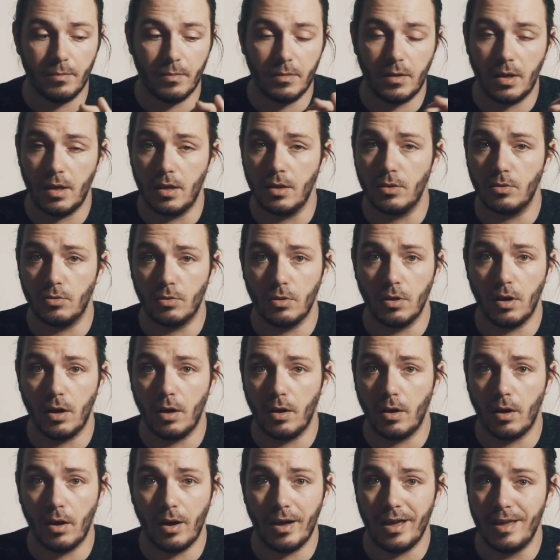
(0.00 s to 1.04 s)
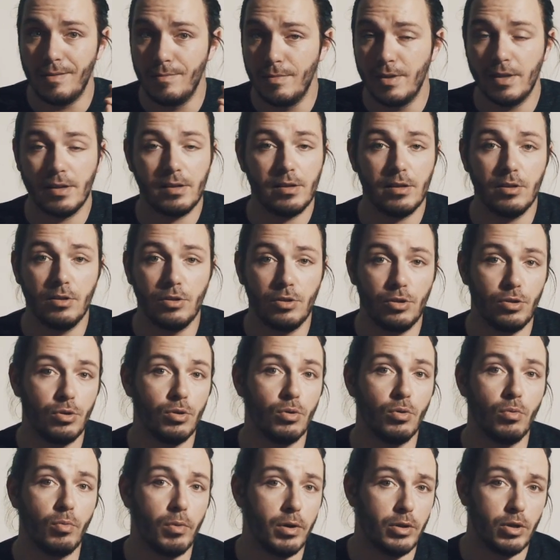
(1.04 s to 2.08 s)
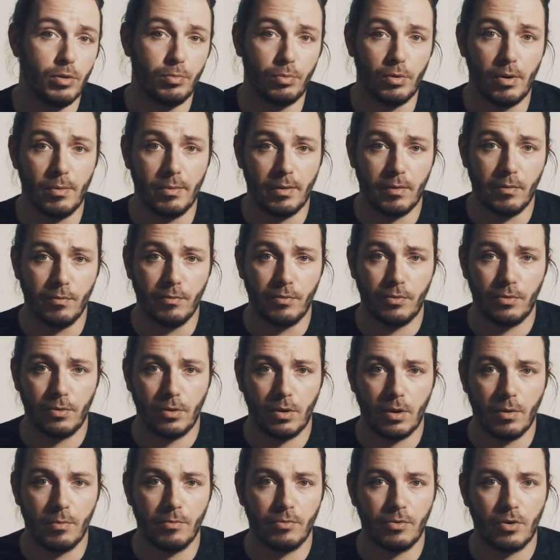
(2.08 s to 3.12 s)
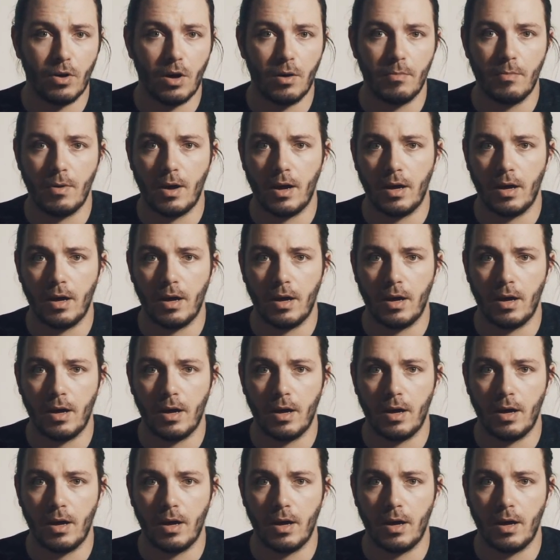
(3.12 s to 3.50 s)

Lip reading: They immediately knew where the problem come from